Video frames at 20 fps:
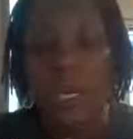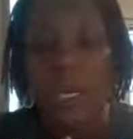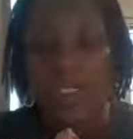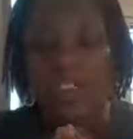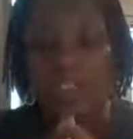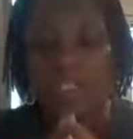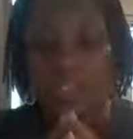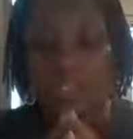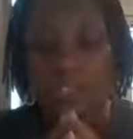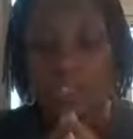
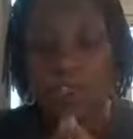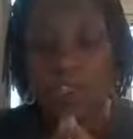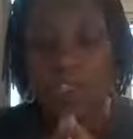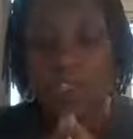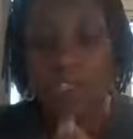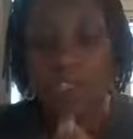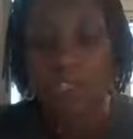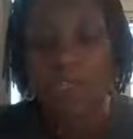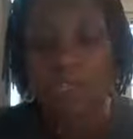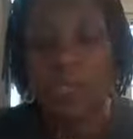I just pray the
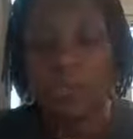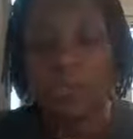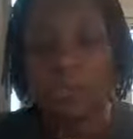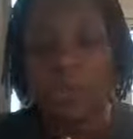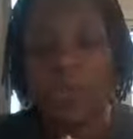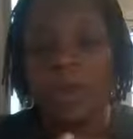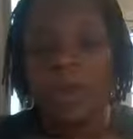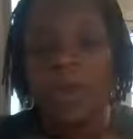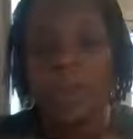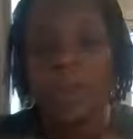sinner's
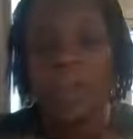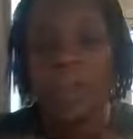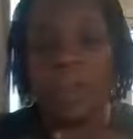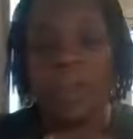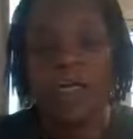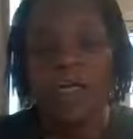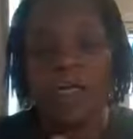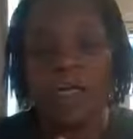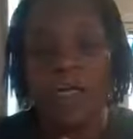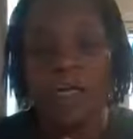prayer.
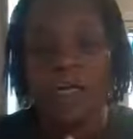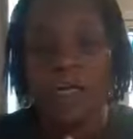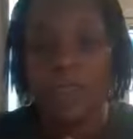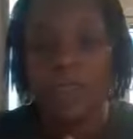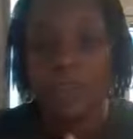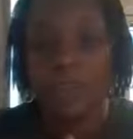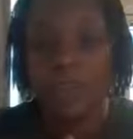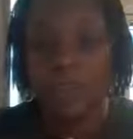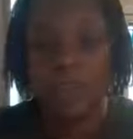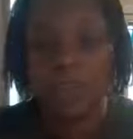Uh,
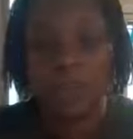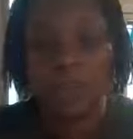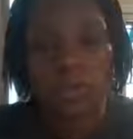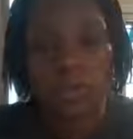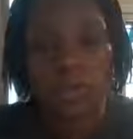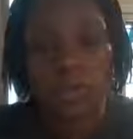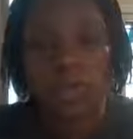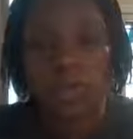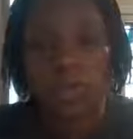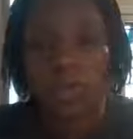if you don't
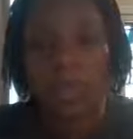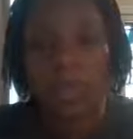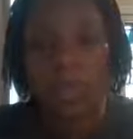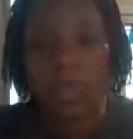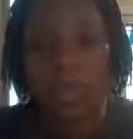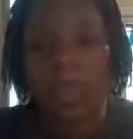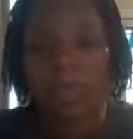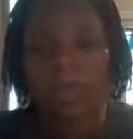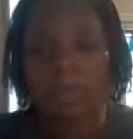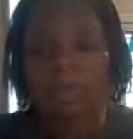know the
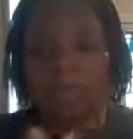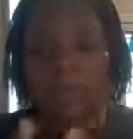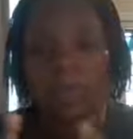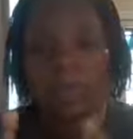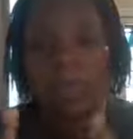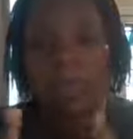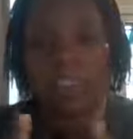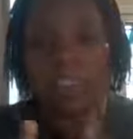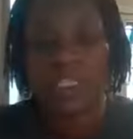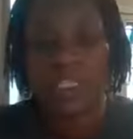Lord,
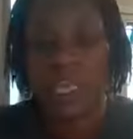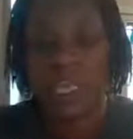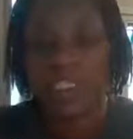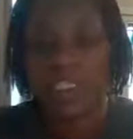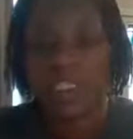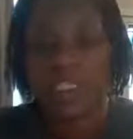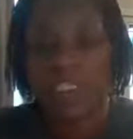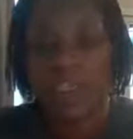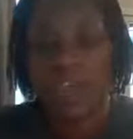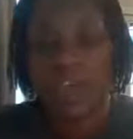today
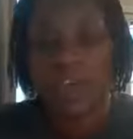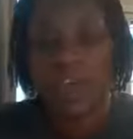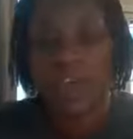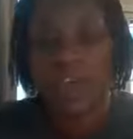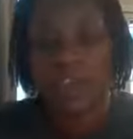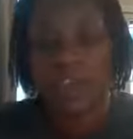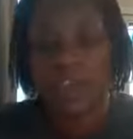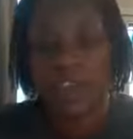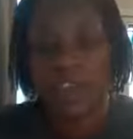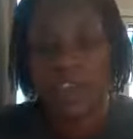is the day of
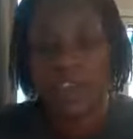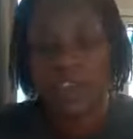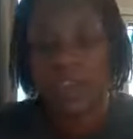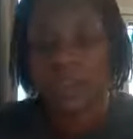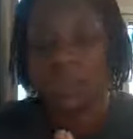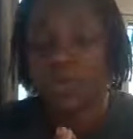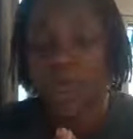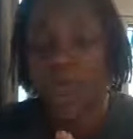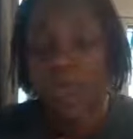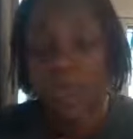salvation.
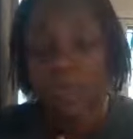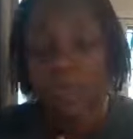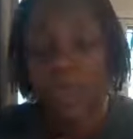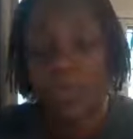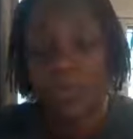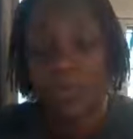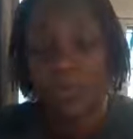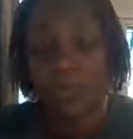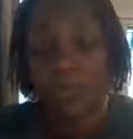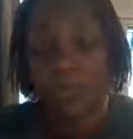Do not
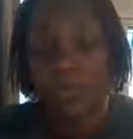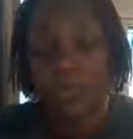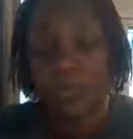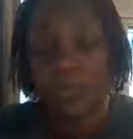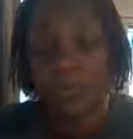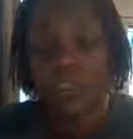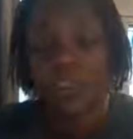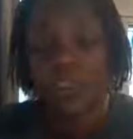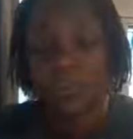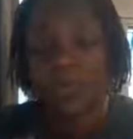wait
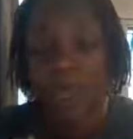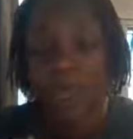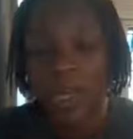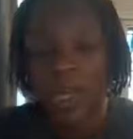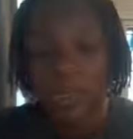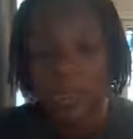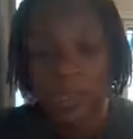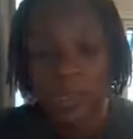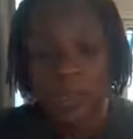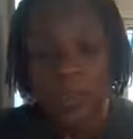is
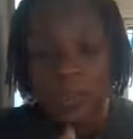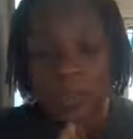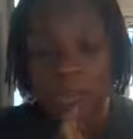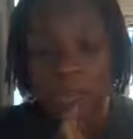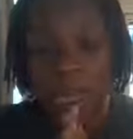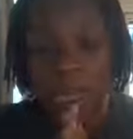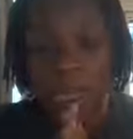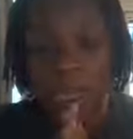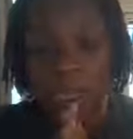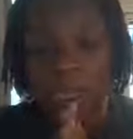waiting for you.
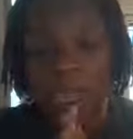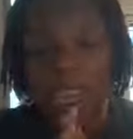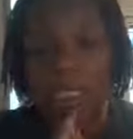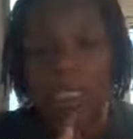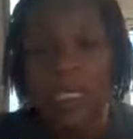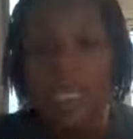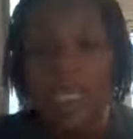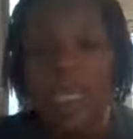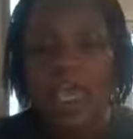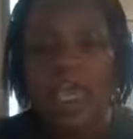Amen.
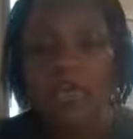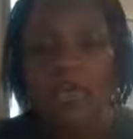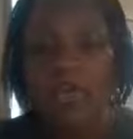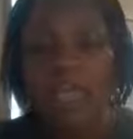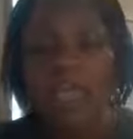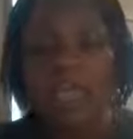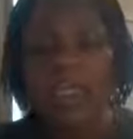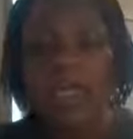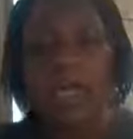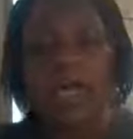
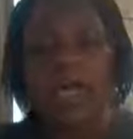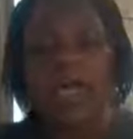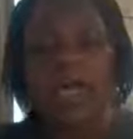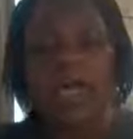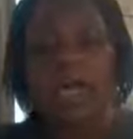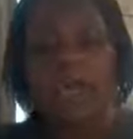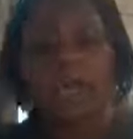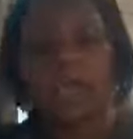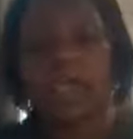Amen. I, I,